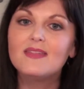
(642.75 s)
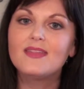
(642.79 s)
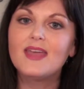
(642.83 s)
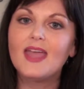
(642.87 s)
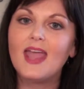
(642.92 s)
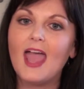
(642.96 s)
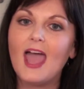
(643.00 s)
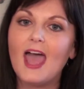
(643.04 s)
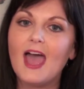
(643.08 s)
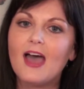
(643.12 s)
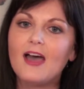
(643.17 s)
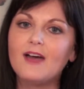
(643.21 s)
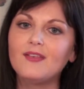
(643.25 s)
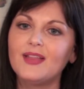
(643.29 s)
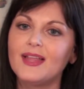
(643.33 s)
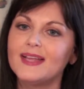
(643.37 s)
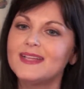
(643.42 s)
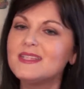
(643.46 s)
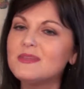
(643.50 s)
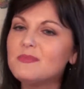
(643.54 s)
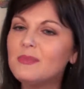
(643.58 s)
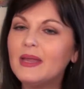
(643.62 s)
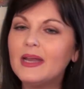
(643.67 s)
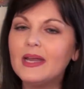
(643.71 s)
They have
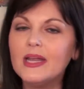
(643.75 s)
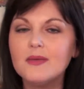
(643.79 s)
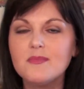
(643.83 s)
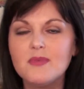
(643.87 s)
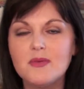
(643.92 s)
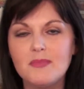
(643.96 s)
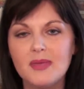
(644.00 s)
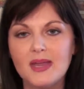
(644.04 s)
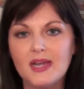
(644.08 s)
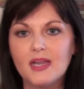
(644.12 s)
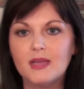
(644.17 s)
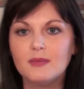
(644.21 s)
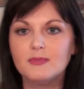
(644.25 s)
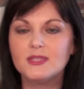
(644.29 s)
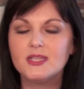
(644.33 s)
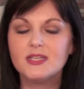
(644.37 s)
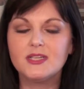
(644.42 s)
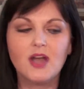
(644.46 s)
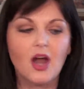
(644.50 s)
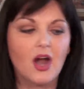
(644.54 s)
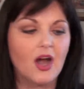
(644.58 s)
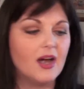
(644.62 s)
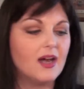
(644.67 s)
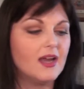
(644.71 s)
light to medium and medium
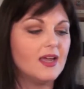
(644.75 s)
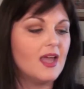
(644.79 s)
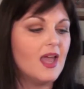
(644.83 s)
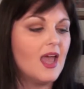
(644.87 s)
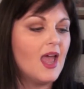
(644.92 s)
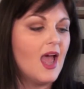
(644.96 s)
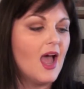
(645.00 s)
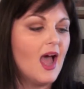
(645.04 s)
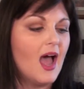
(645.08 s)
to dark.